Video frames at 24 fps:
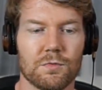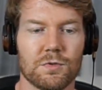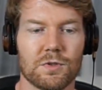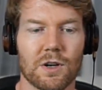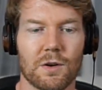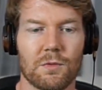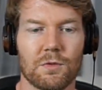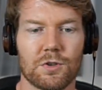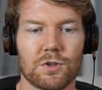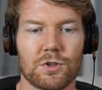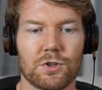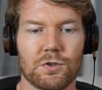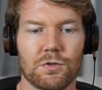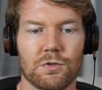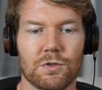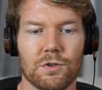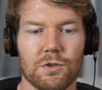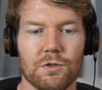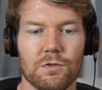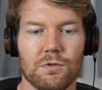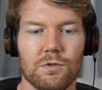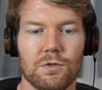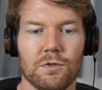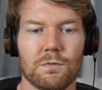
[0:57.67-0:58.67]
So I want to show the
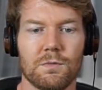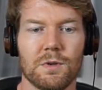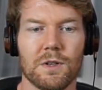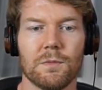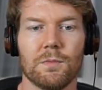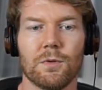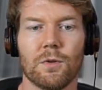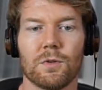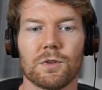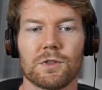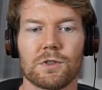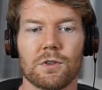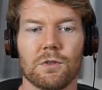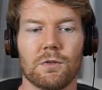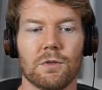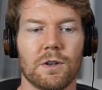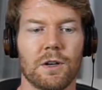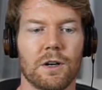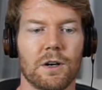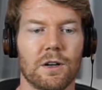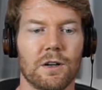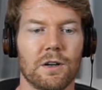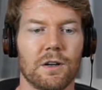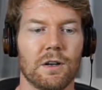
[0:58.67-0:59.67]
YouTube people what's going
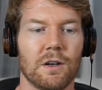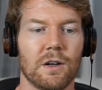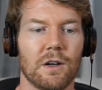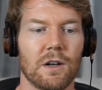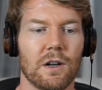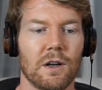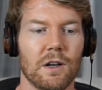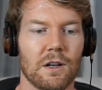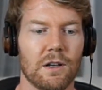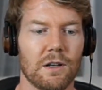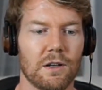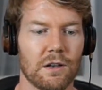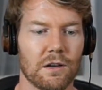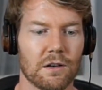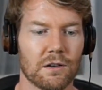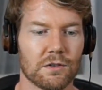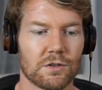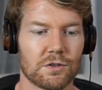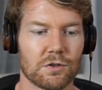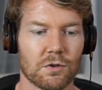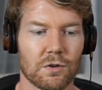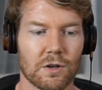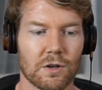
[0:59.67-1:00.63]
on here. So